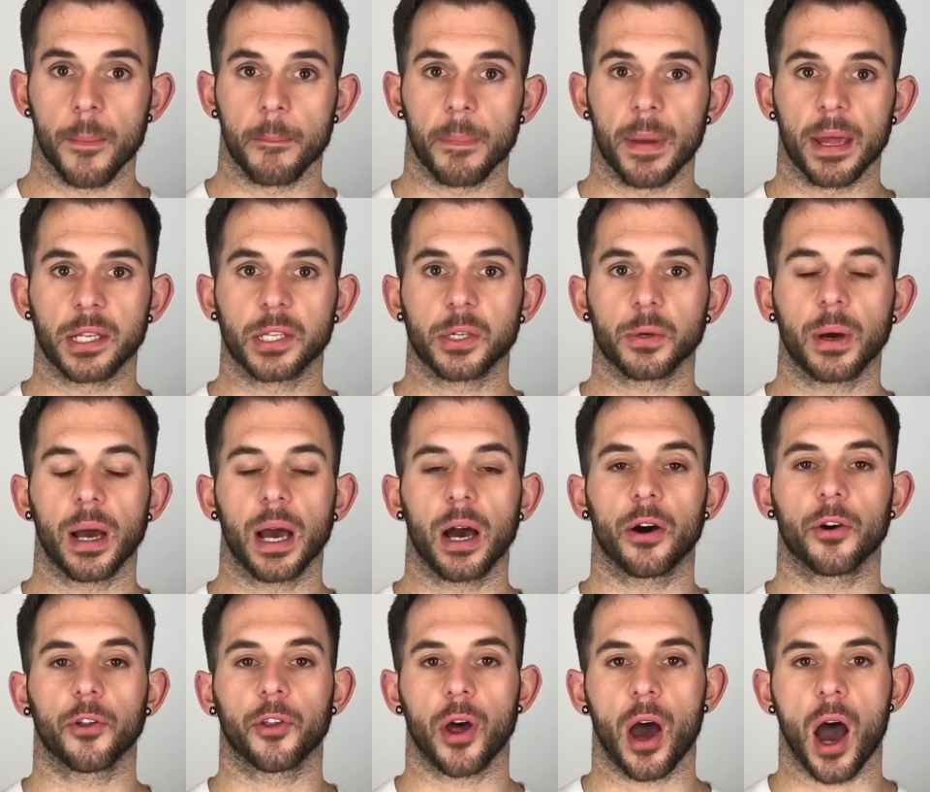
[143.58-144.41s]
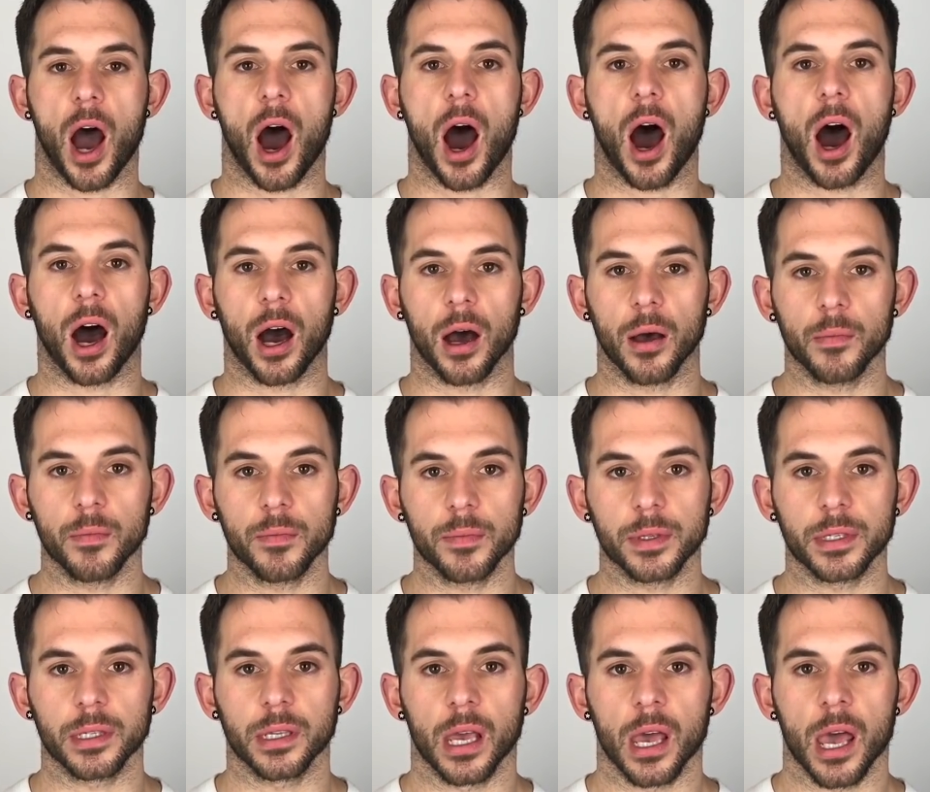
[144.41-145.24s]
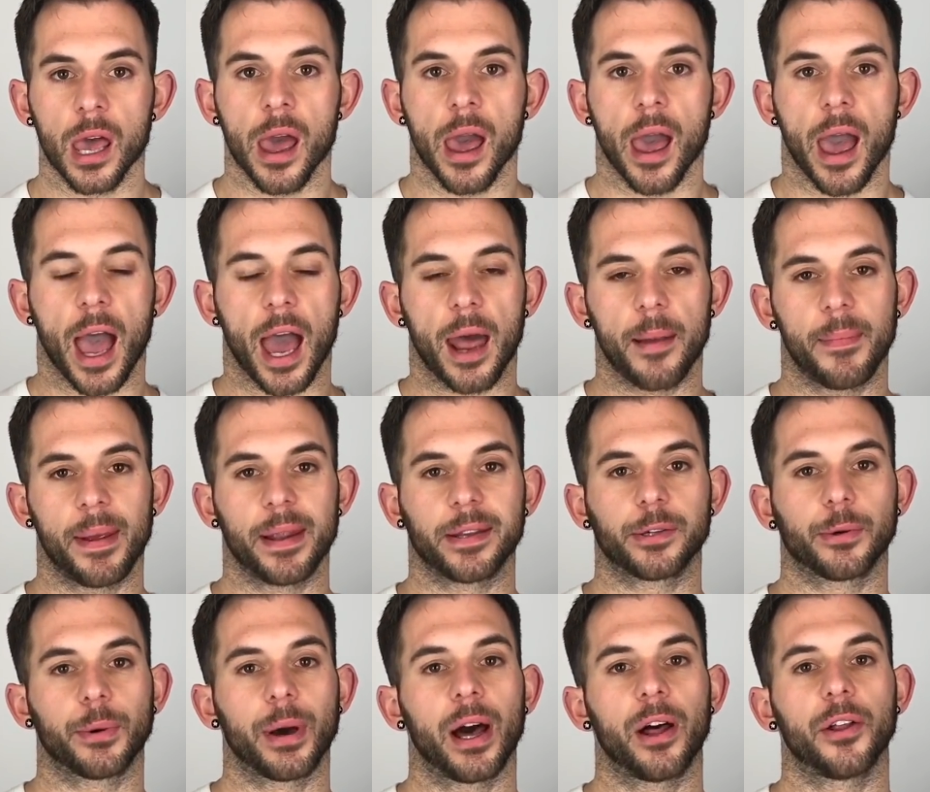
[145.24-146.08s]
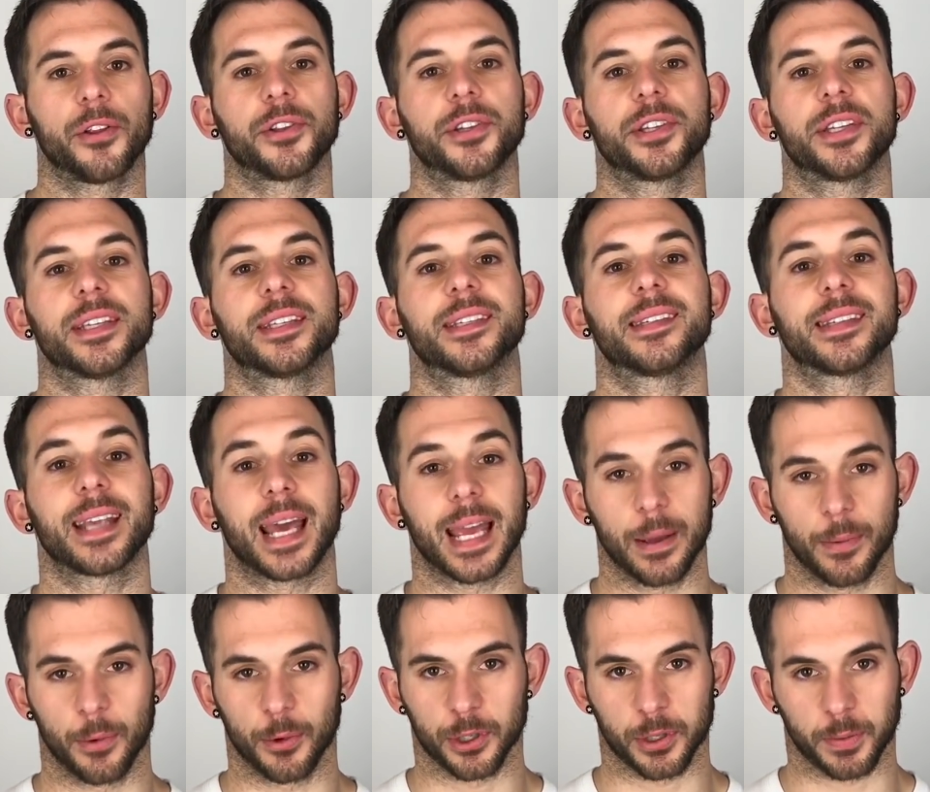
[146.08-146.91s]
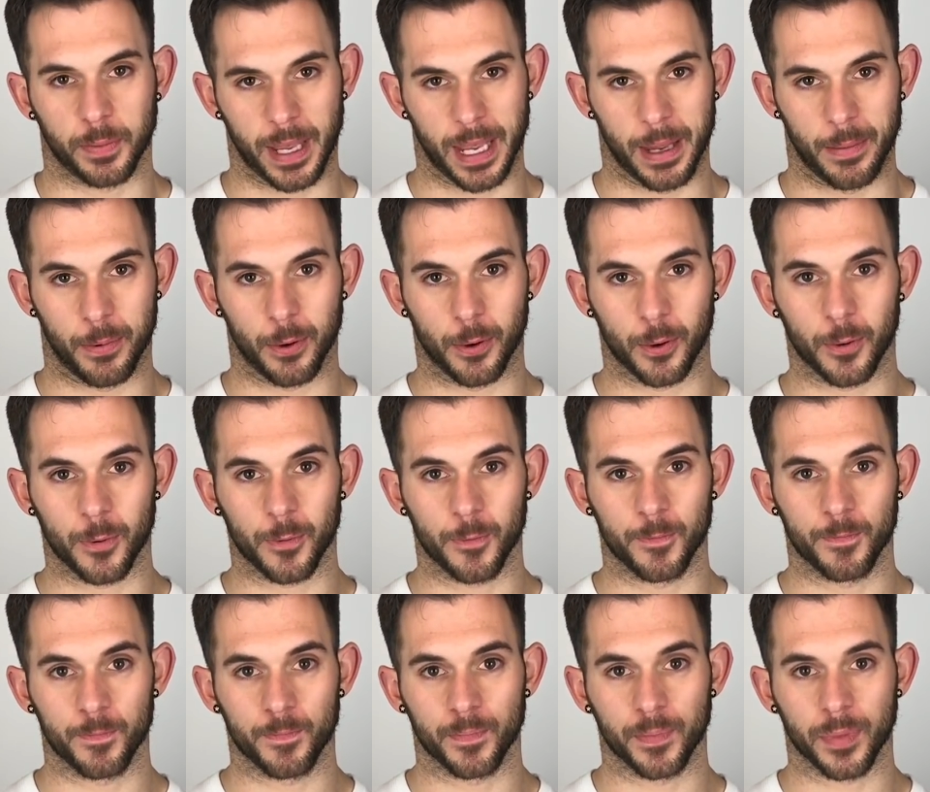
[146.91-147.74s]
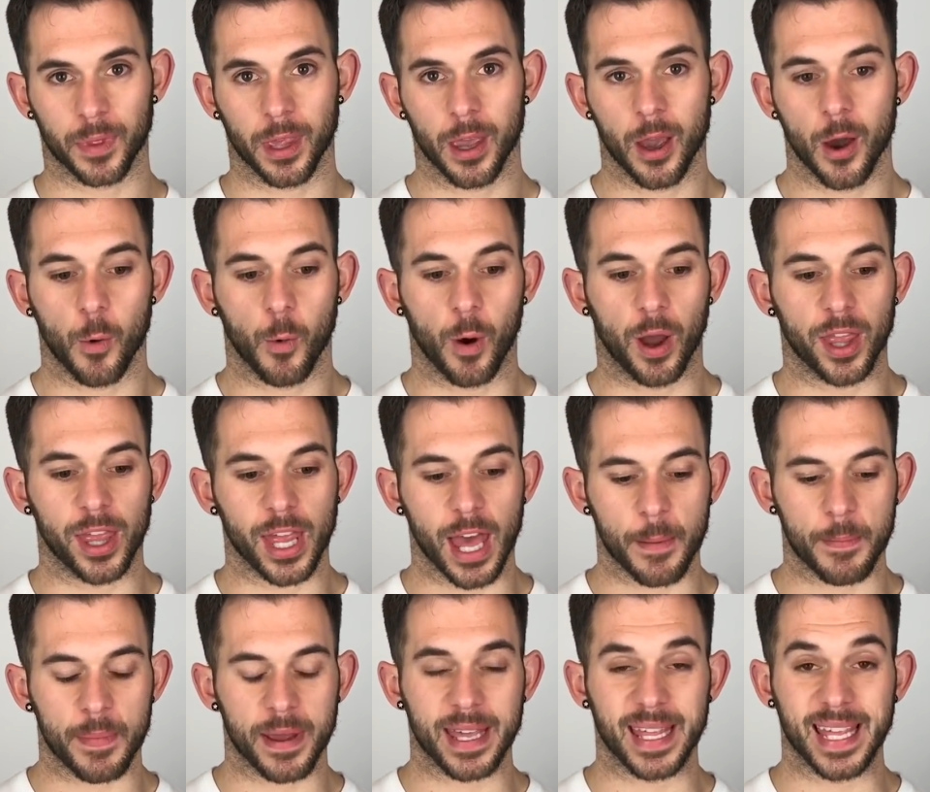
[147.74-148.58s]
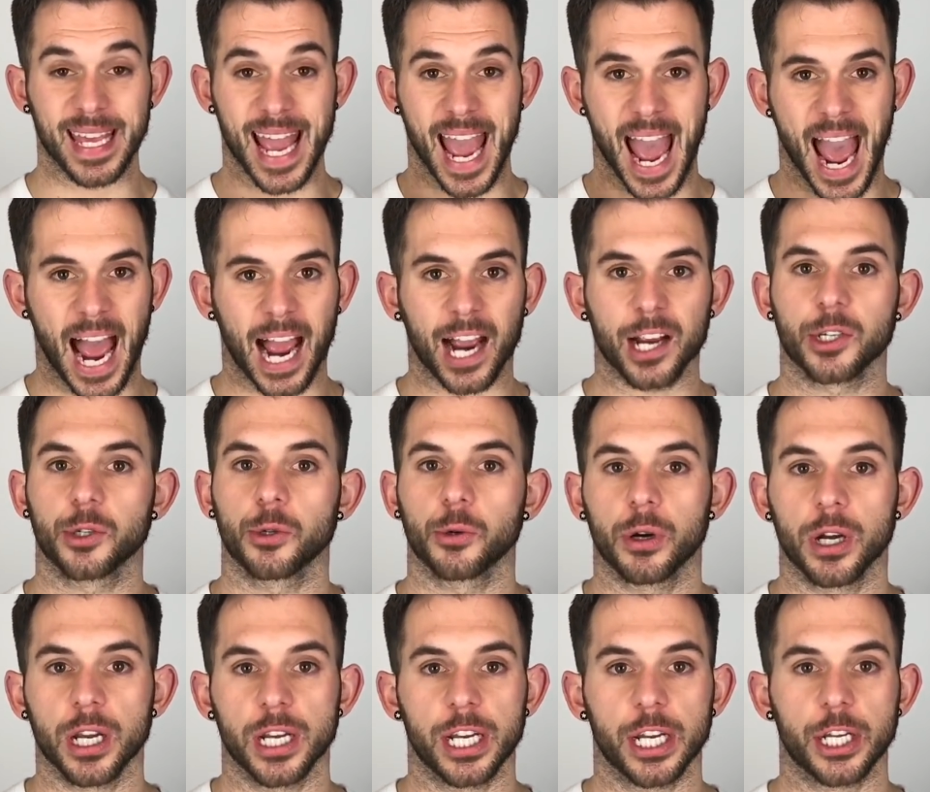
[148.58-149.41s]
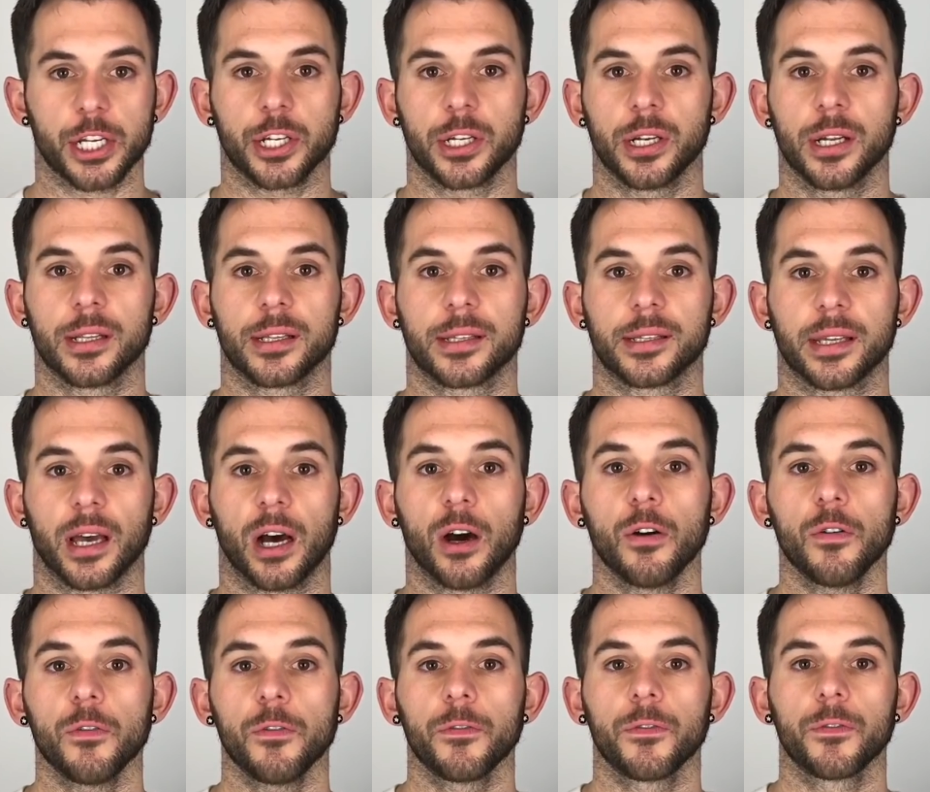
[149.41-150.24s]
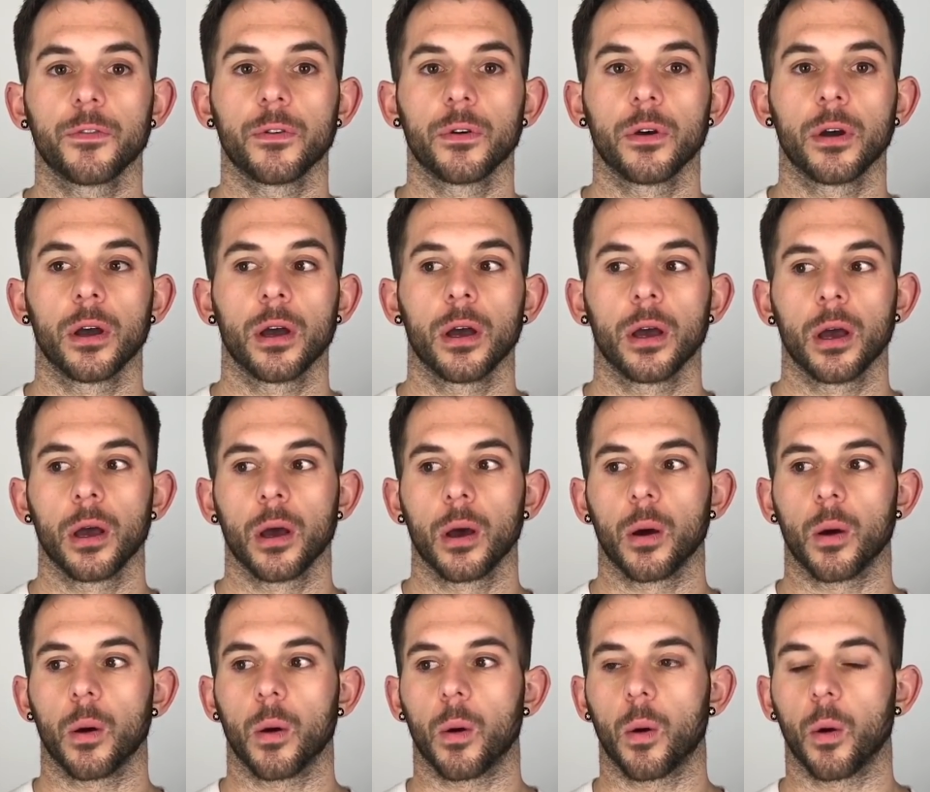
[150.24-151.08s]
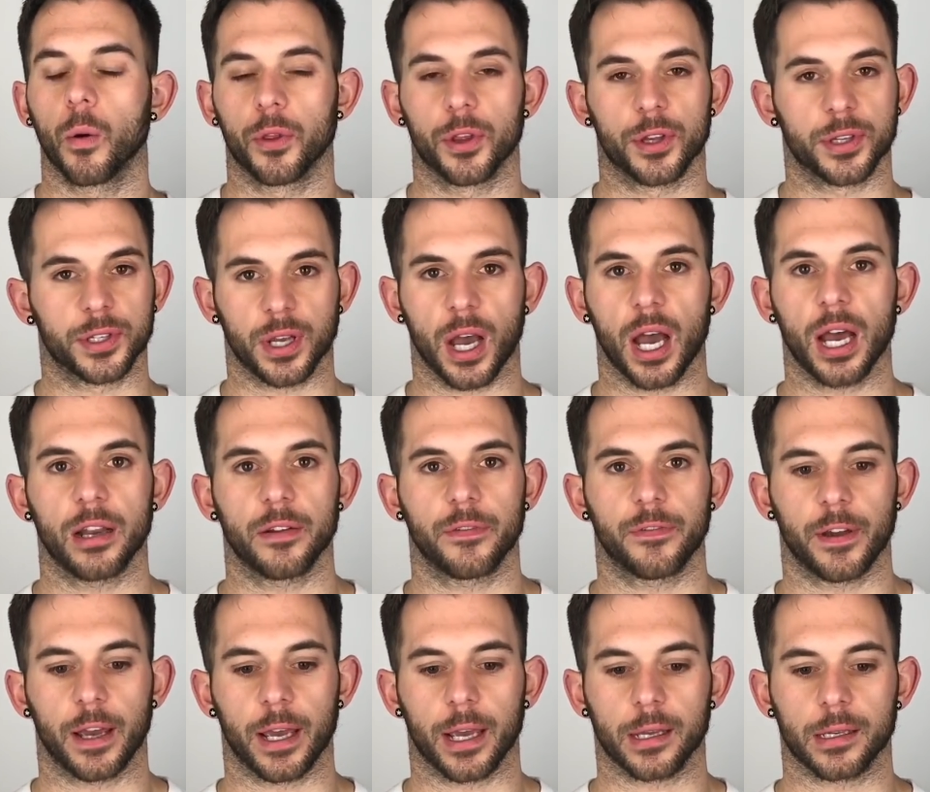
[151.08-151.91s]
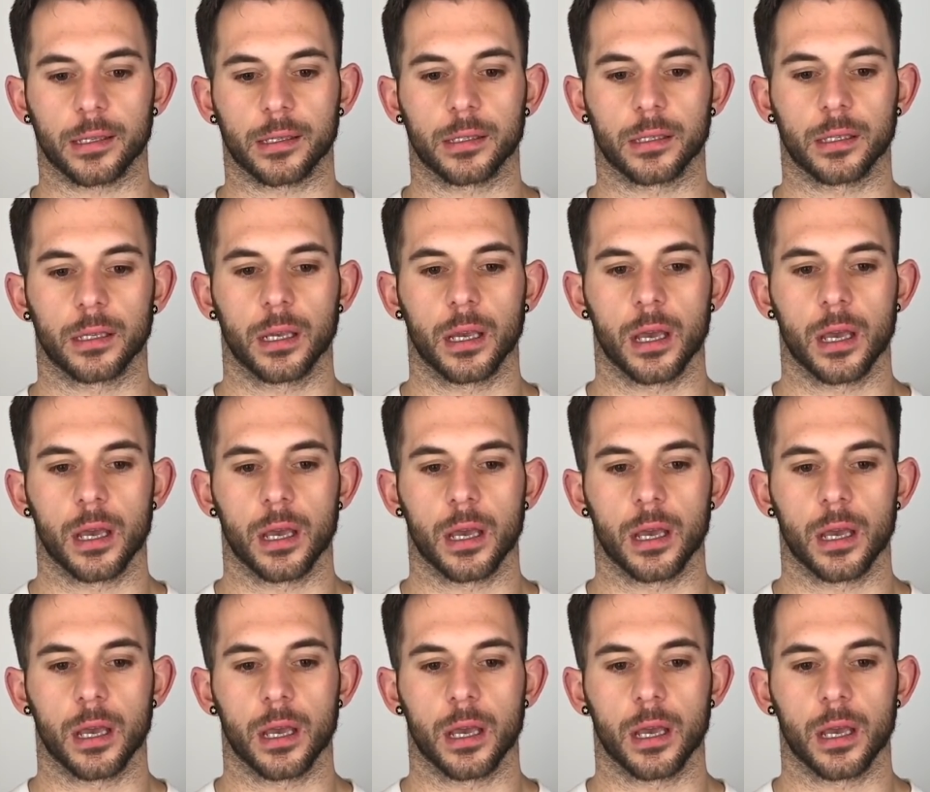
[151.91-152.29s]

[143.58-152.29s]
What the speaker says: mental health harms, and mental health disables people. Whether that be the actual condition itself or the side effects.